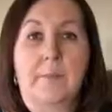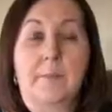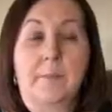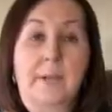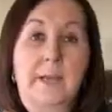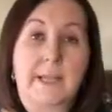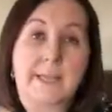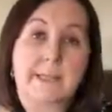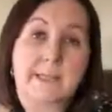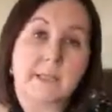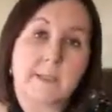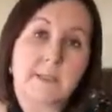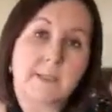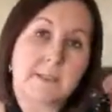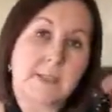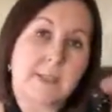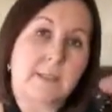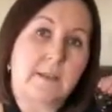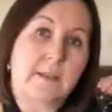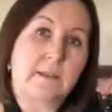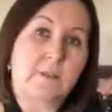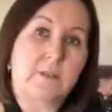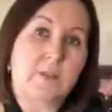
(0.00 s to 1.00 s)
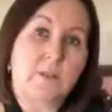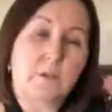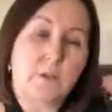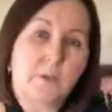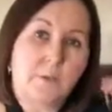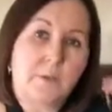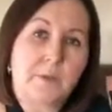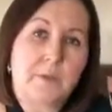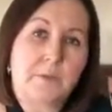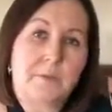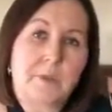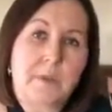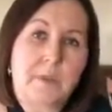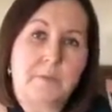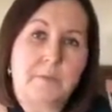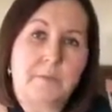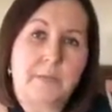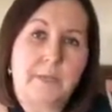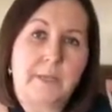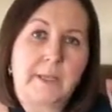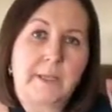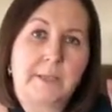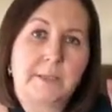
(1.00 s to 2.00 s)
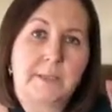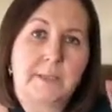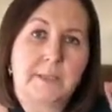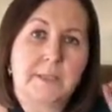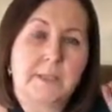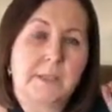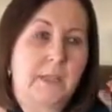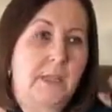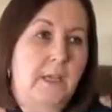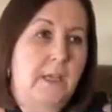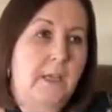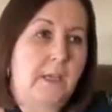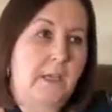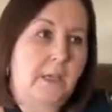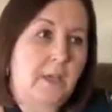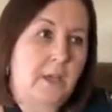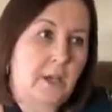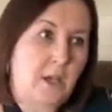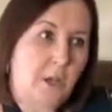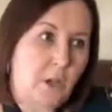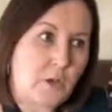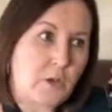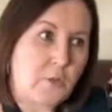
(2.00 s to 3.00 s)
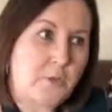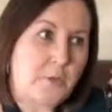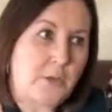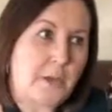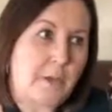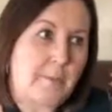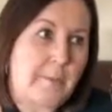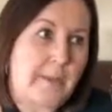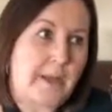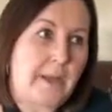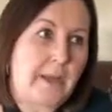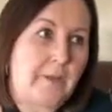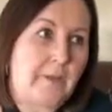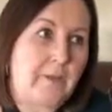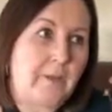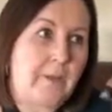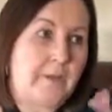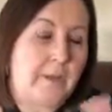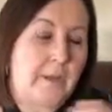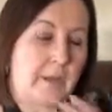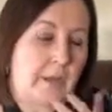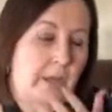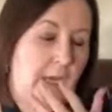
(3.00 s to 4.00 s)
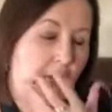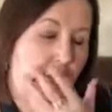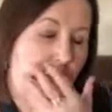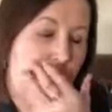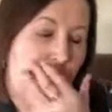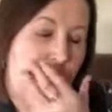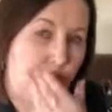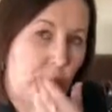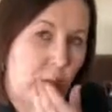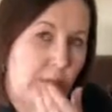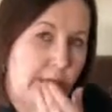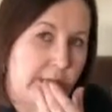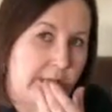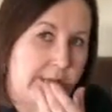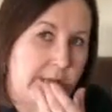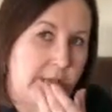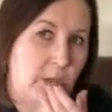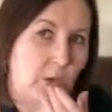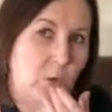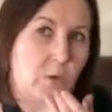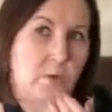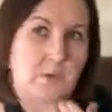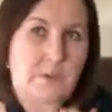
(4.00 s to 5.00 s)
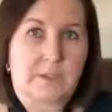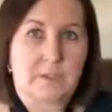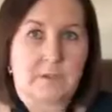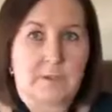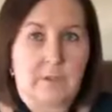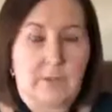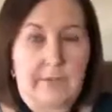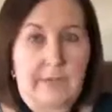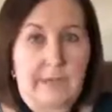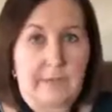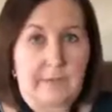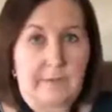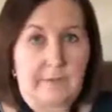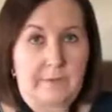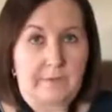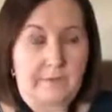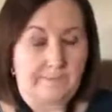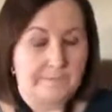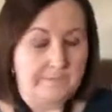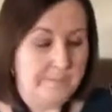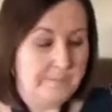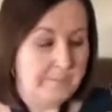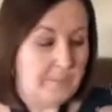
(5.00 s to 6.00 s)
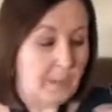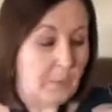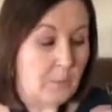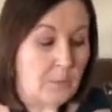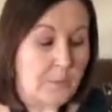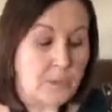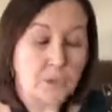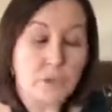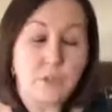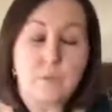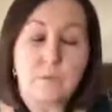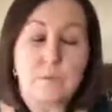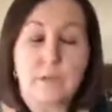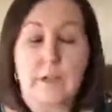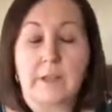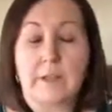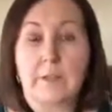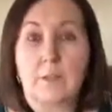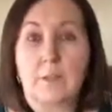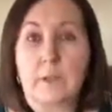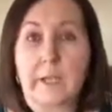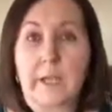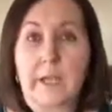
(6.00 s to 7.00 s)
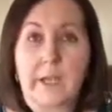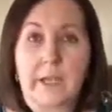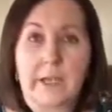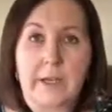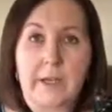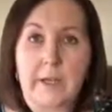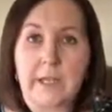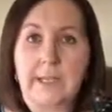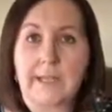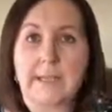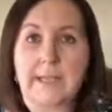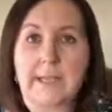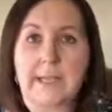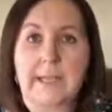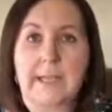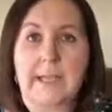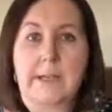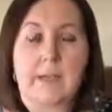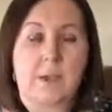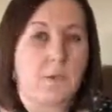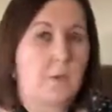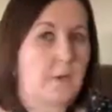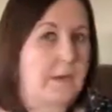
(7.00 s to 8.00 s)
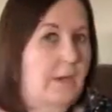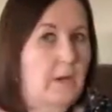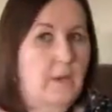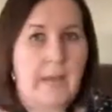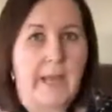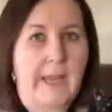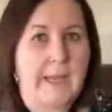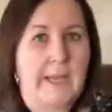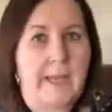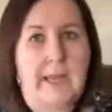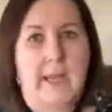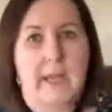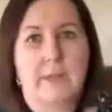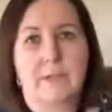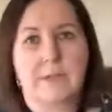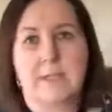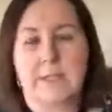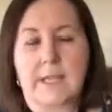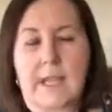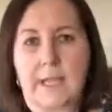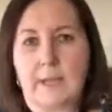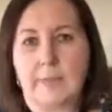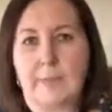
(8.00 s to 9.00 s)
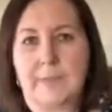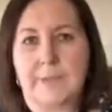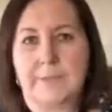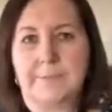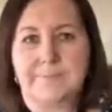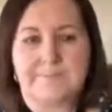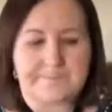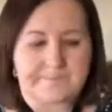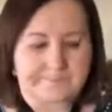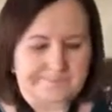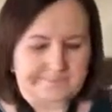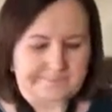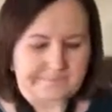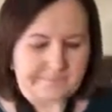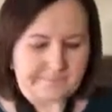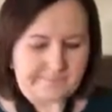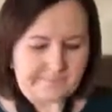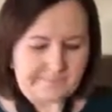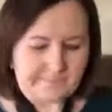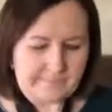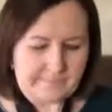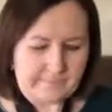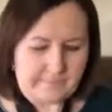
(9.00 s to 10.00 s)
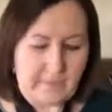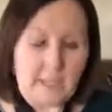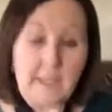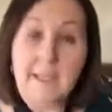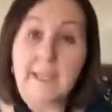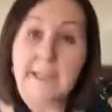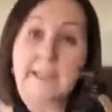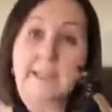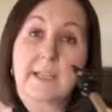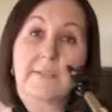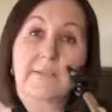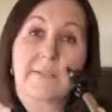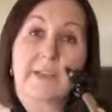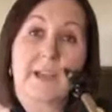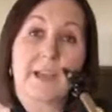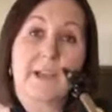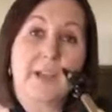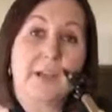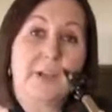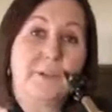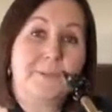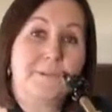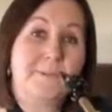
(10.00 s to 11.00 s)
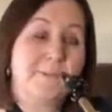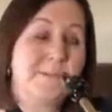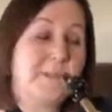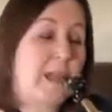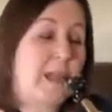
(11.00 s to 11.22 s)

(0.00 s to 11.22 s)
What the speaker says: place our teeth on the top of the mouthpiece, close our mouth and pull in the corners of our mouth. And we should find that we get a nice clear note without any air escaping. Let's give that a go.